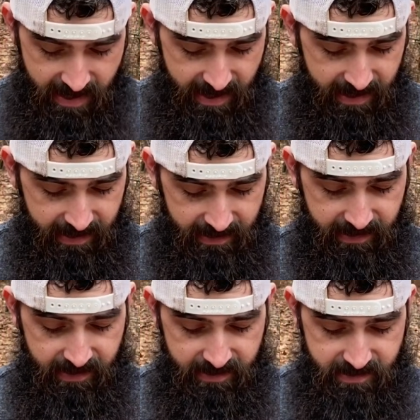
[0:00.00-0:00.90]
and
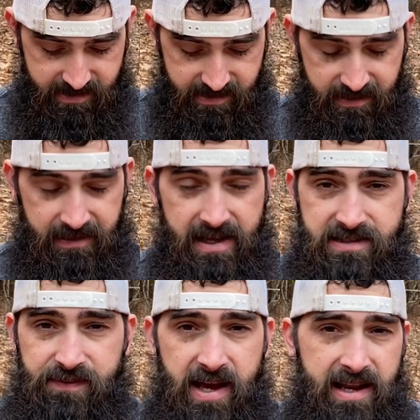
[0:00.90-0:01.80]
it is
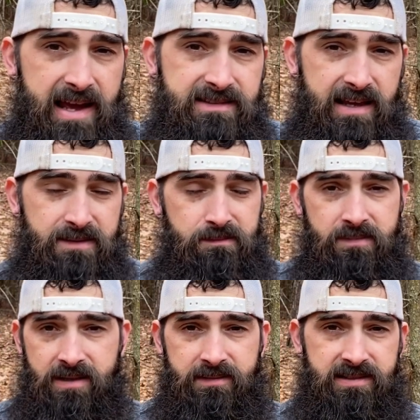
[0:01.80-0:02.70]
classified as a
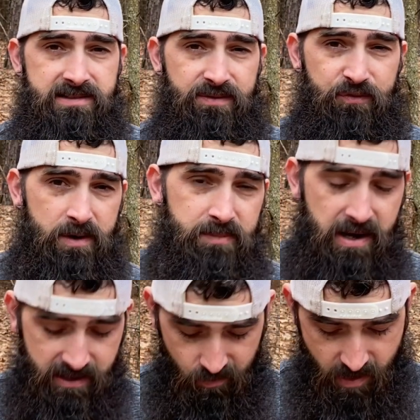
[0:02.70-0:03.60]
minimalist front
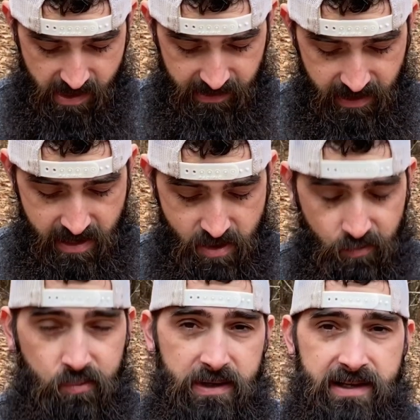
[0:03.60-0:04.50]
pocket wallet
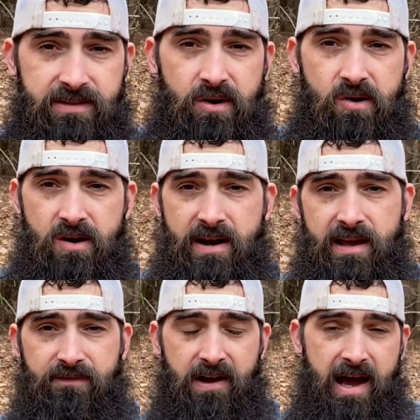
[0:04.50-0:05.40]
with
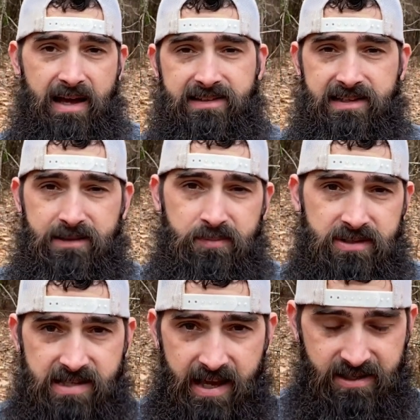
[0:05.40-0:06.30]
RFID
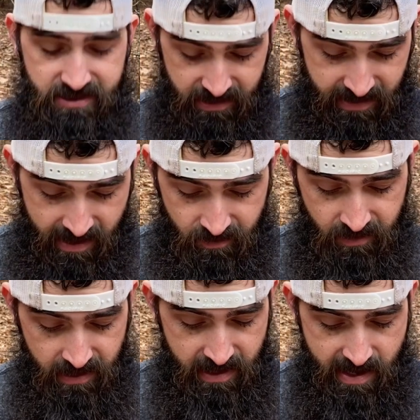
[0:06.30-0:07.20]
protection. Now,
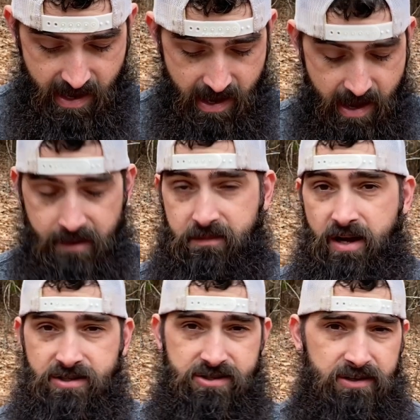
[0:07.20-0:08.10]

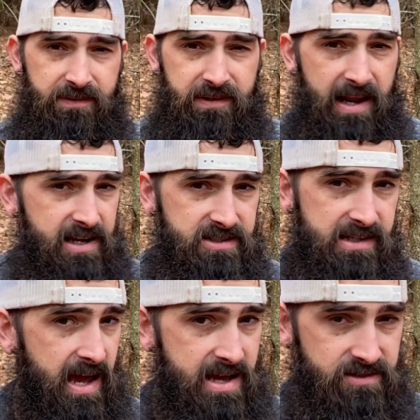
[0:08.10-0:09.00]
not sure if it actually
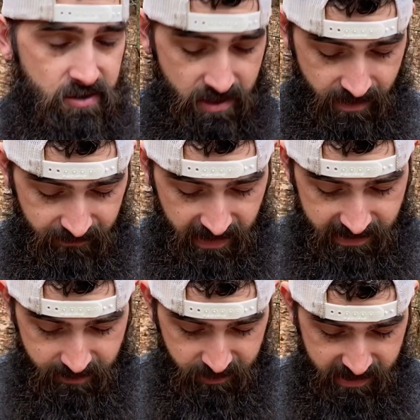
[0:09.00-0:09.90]
has
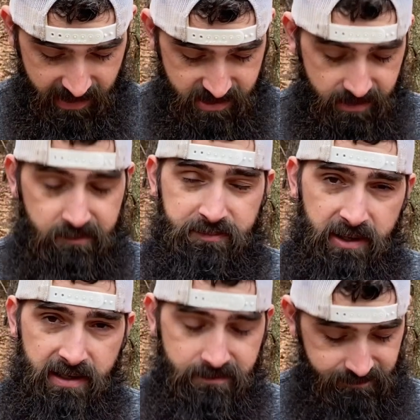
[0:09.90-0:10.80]
RFID protection,
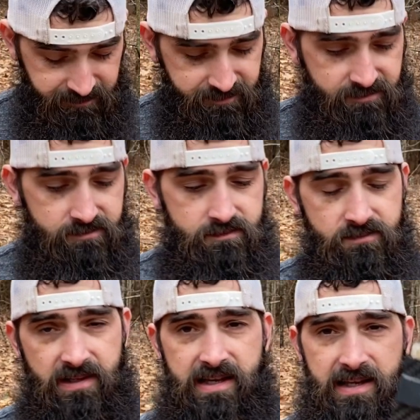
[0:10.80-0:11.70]
but
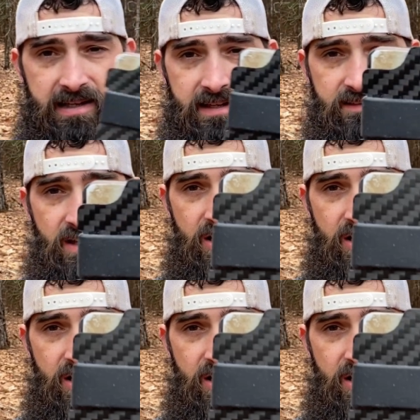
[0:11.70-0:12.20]
it is